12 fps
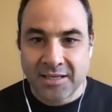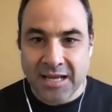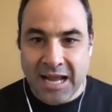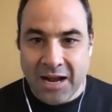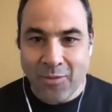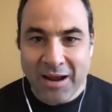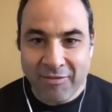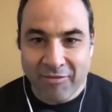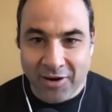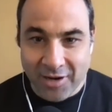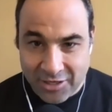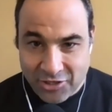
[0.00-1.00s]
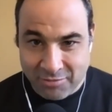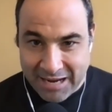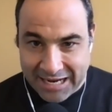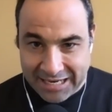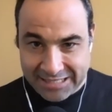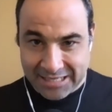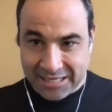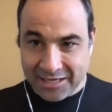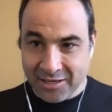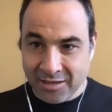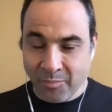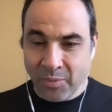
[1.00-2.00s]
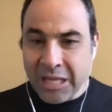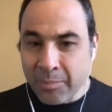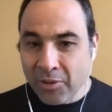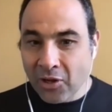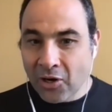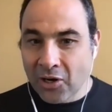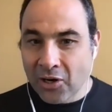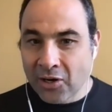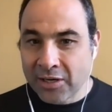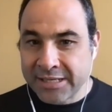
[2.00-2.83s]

However, Hunter McIntyre, people are,